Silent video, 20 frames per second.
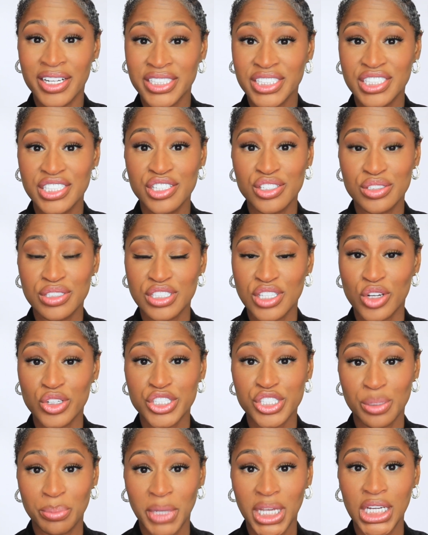until
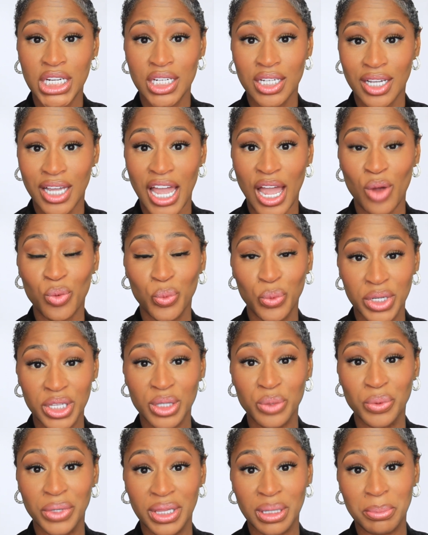social media got
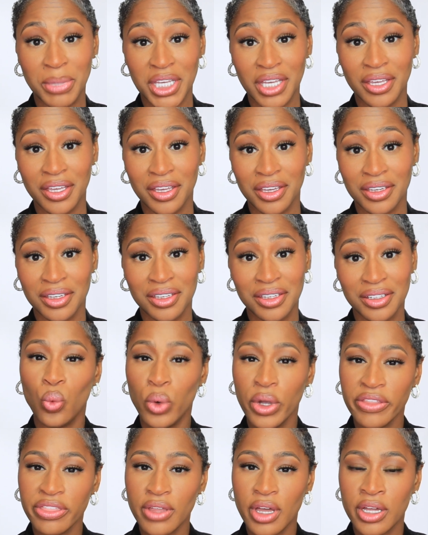really, really big.
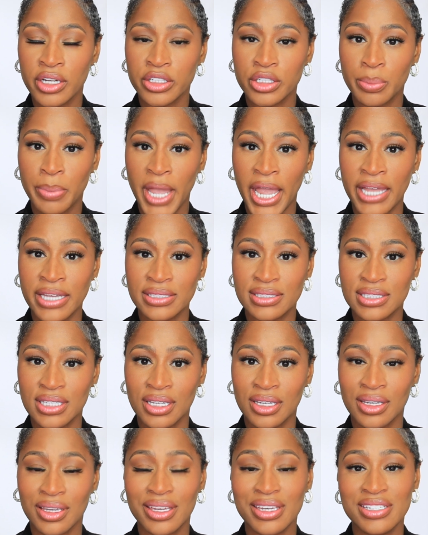With
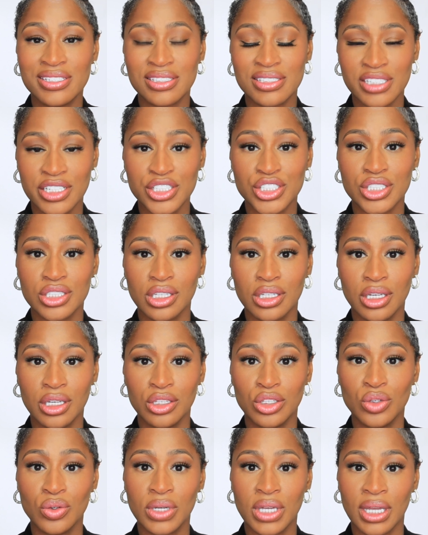underpainting, essentially
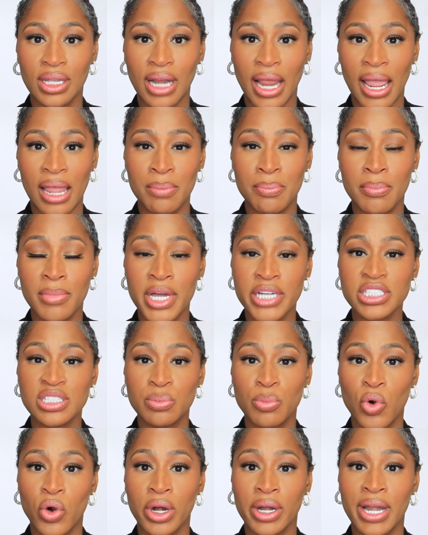you get a
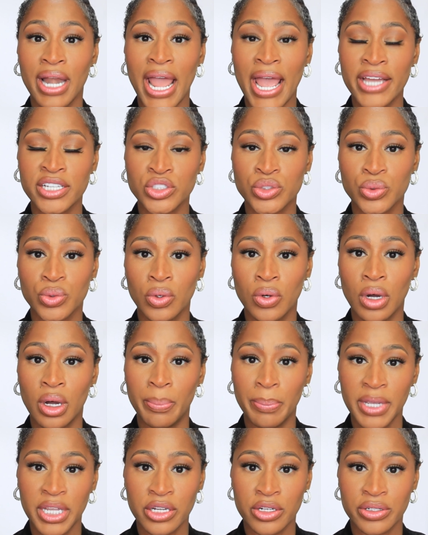much more natural
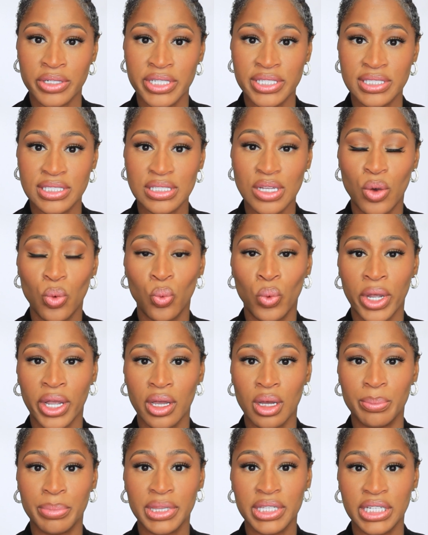appearance
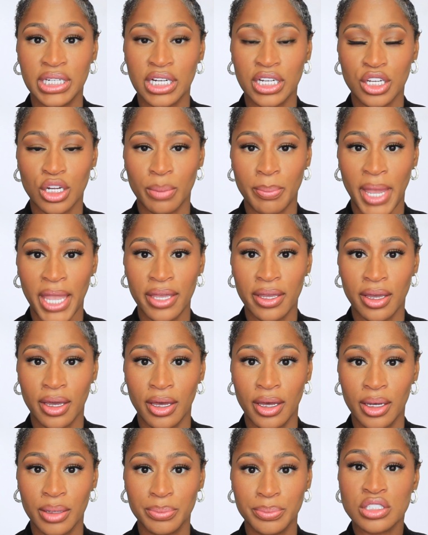when completing your
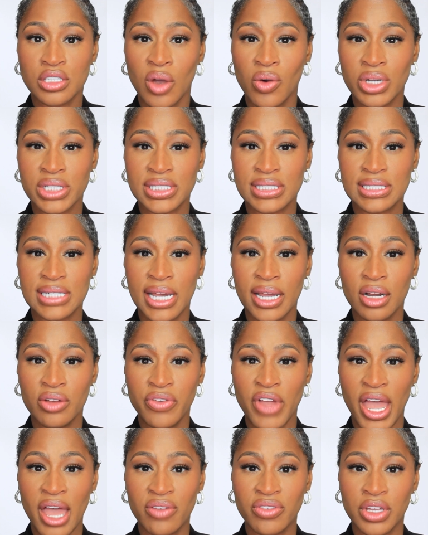makeup. So instead
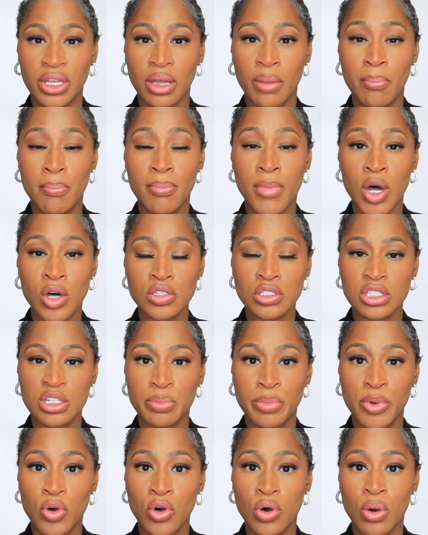of having
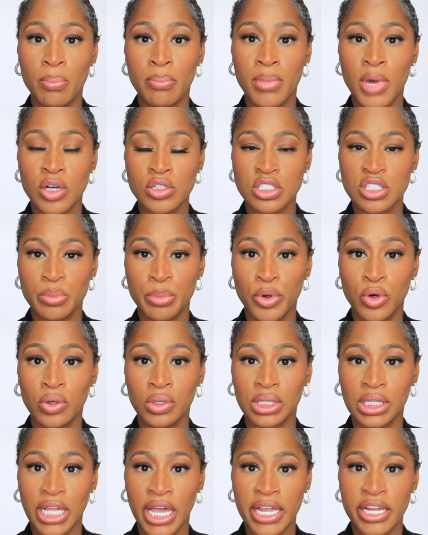multiple,
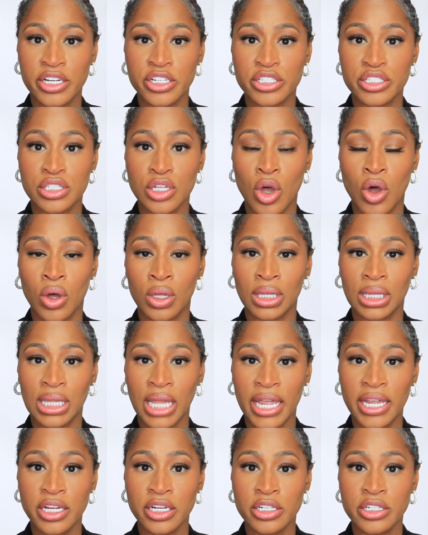multiple layers on
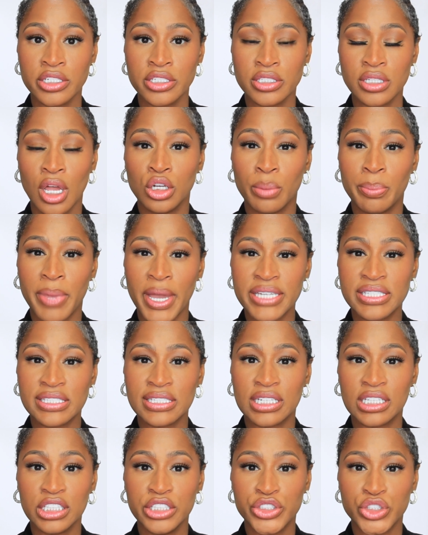layers, you're
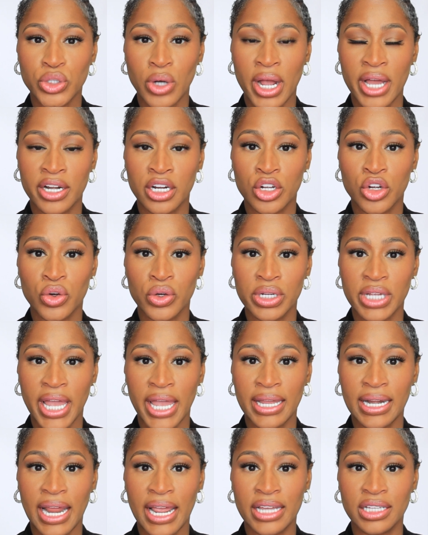basically trying to
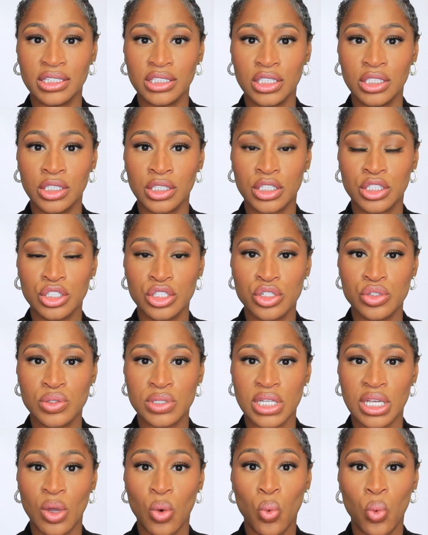create a look
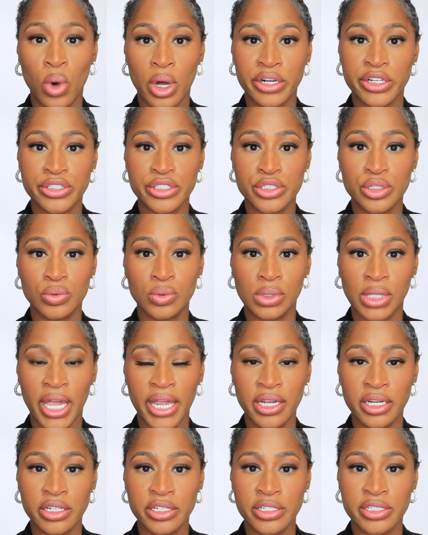using one or two
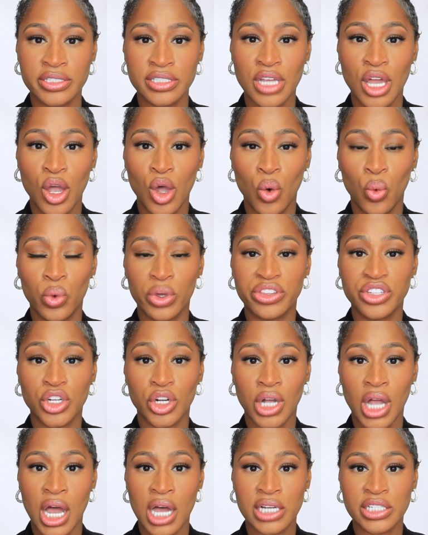layers with
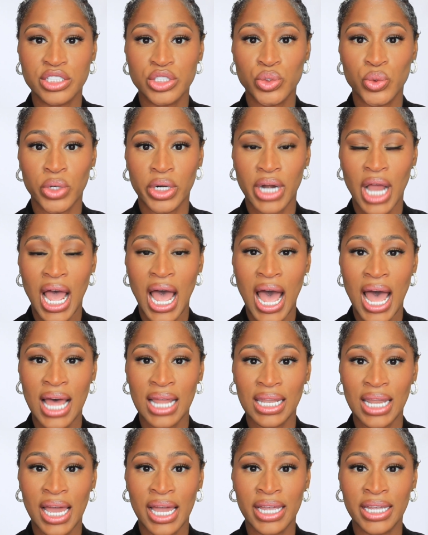your contour and
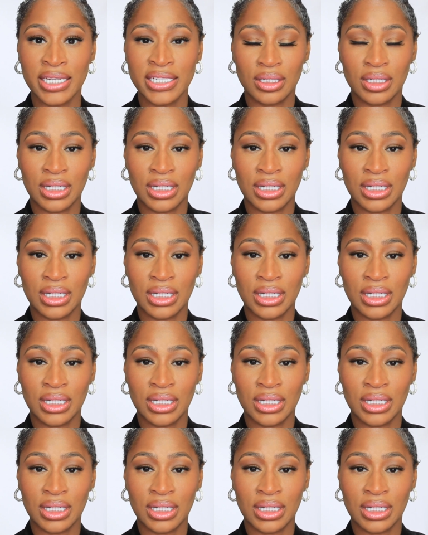highlight